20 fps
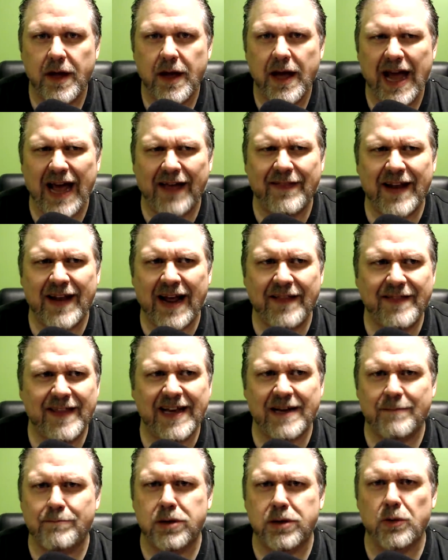And then I think
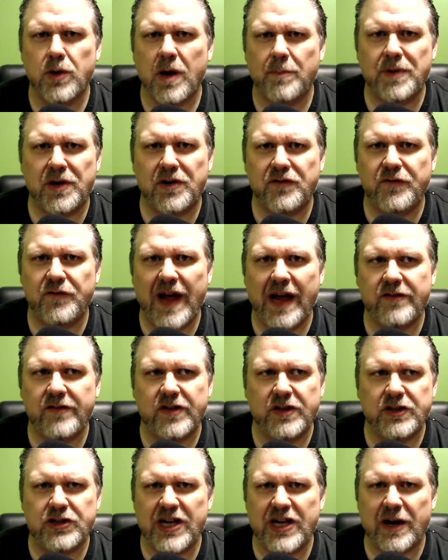it blew up in her face
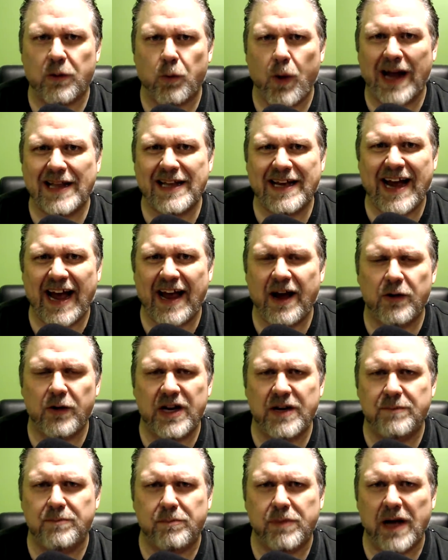and she had a Wile E.
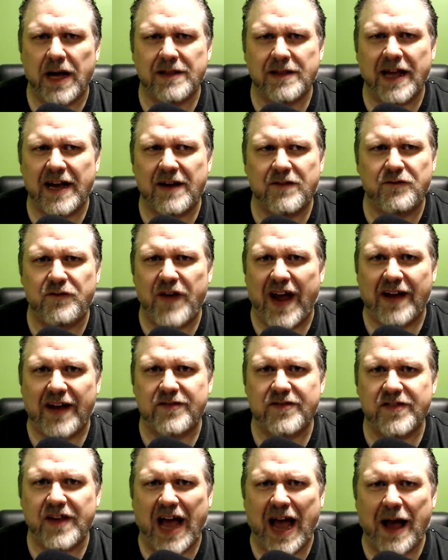Coyote like
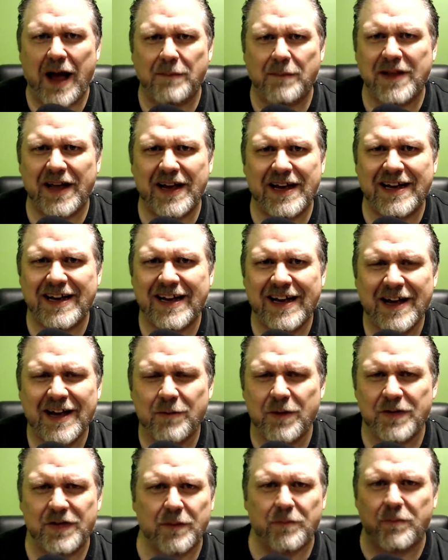face. I'm like
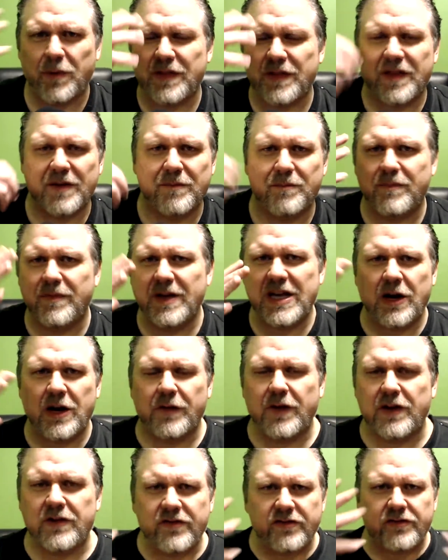with the
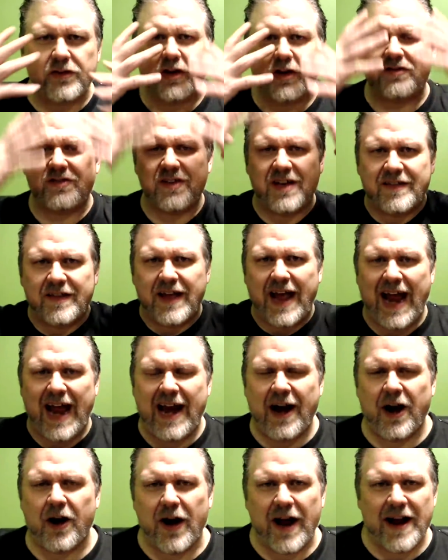the soot in the
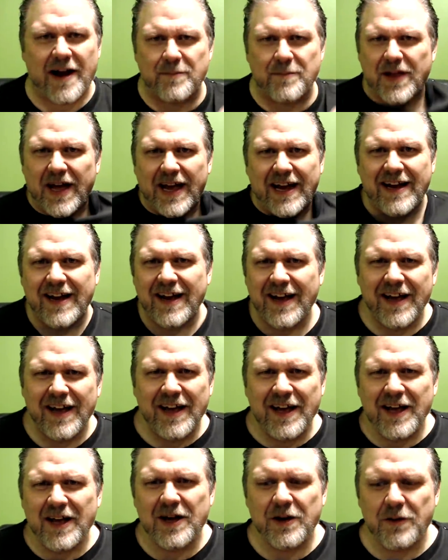hair. And I'm like,
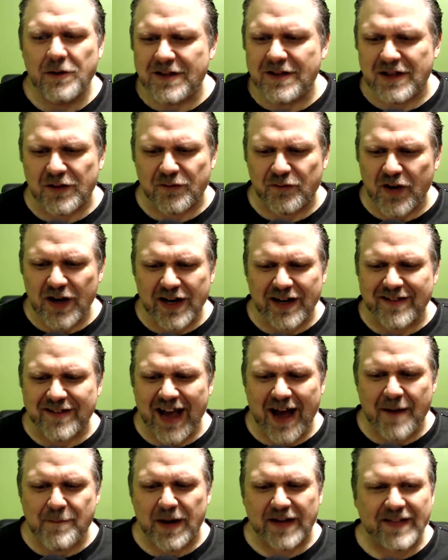what the fuck is
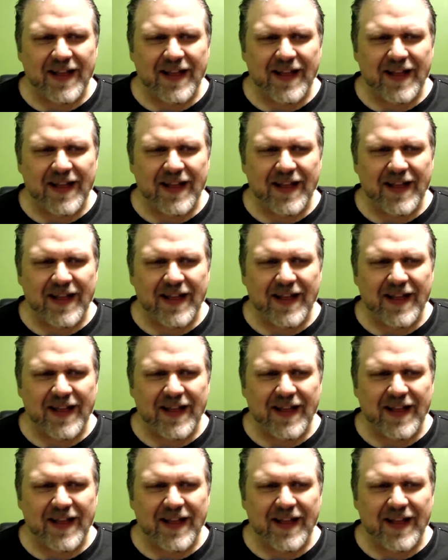happening?